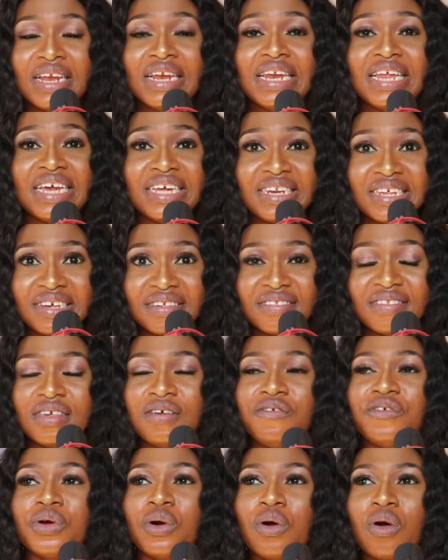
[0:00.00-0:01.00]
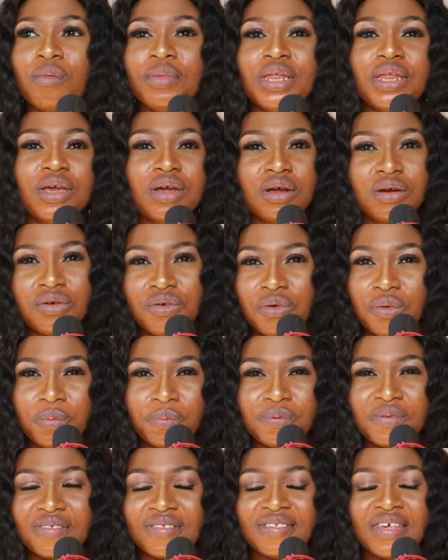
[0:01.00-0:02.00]
Ladies, if you're coming in
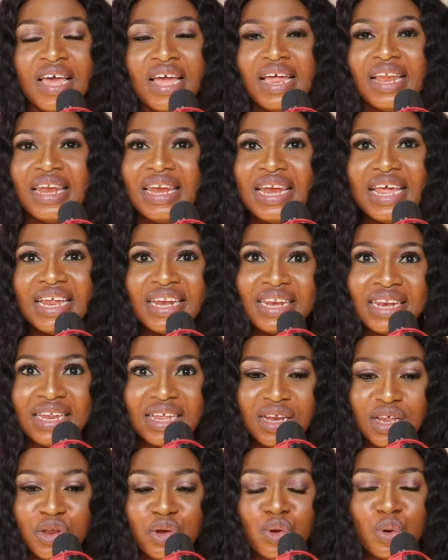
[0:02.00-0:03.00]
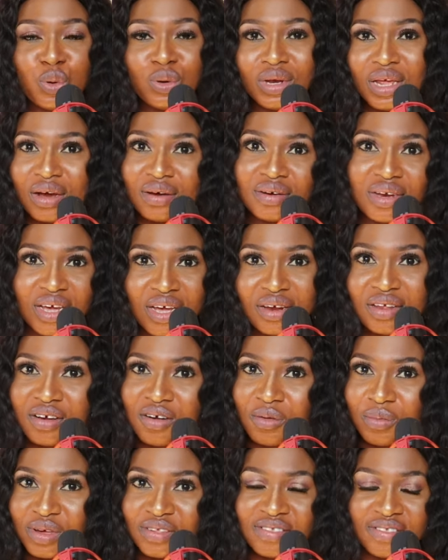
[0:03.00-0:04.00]
groups, let Lily know down there at the
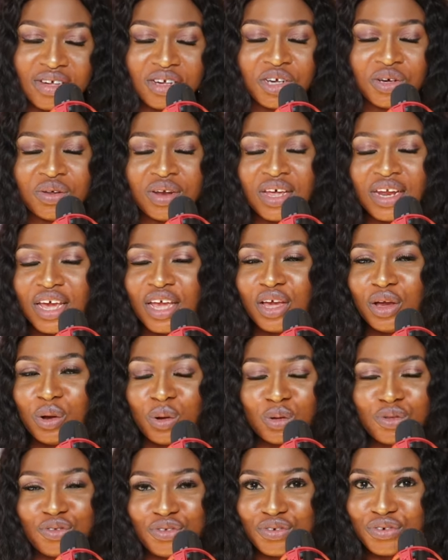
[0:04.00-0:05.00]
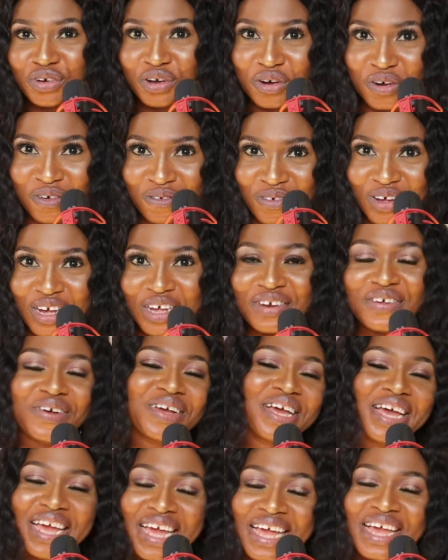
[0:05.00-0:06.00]
comment section and I got you covered,
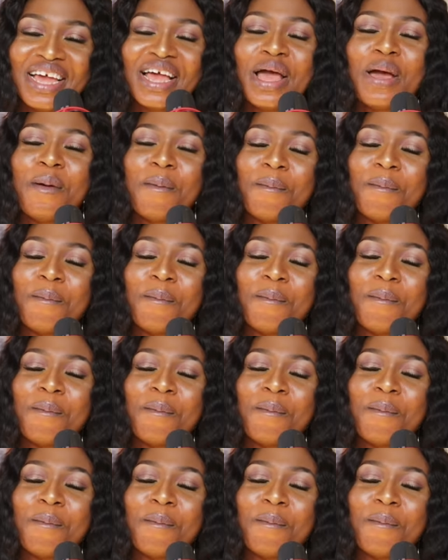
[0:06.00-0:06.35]
okay?